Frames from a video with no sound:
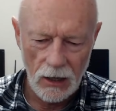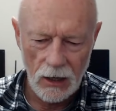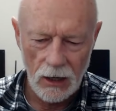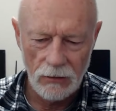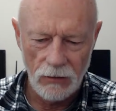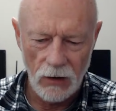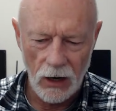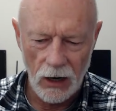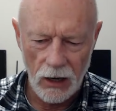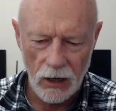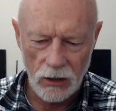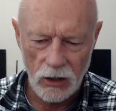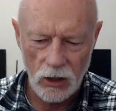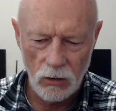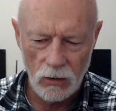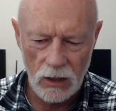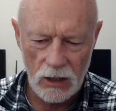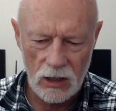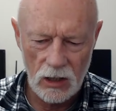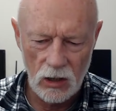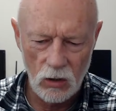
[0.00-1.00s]
If IRQ
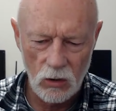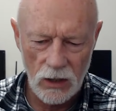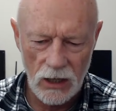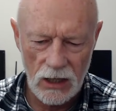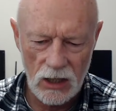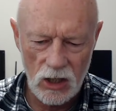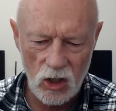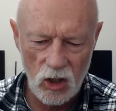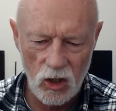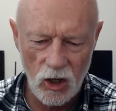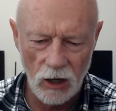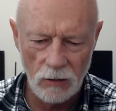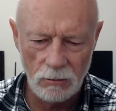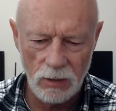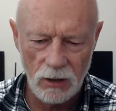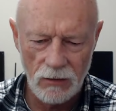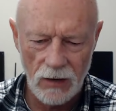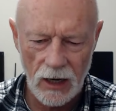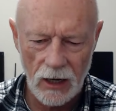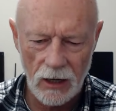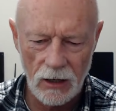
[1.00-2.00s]
and his lawyers don't
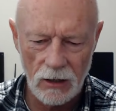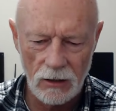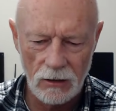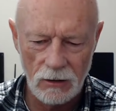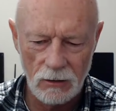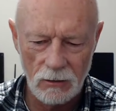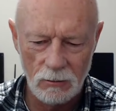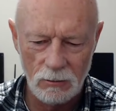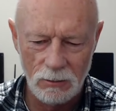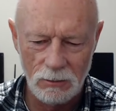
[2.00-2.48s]
prevail,